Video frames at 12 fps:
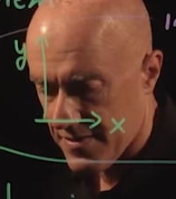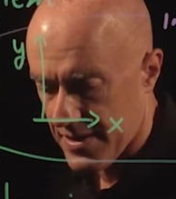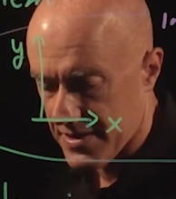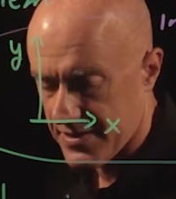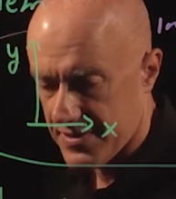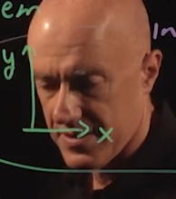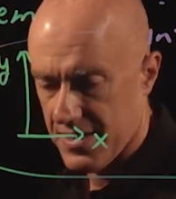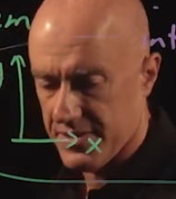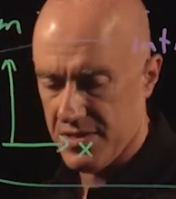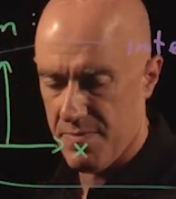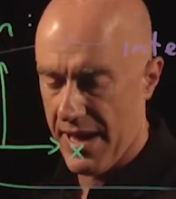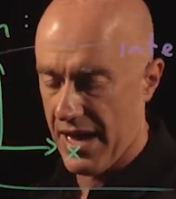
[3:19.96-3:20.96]
this is
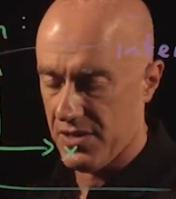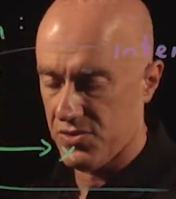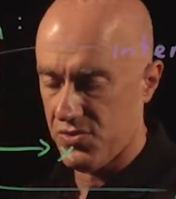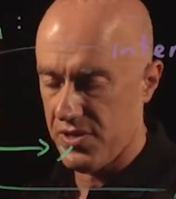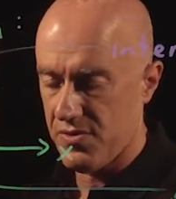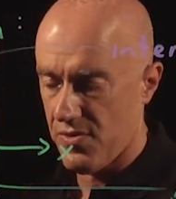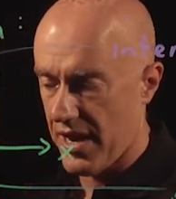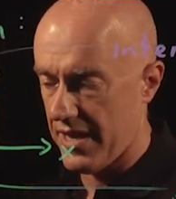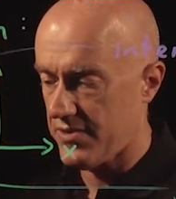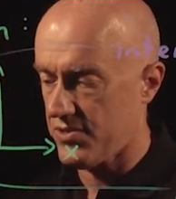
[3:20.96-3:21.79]
the boundary, right?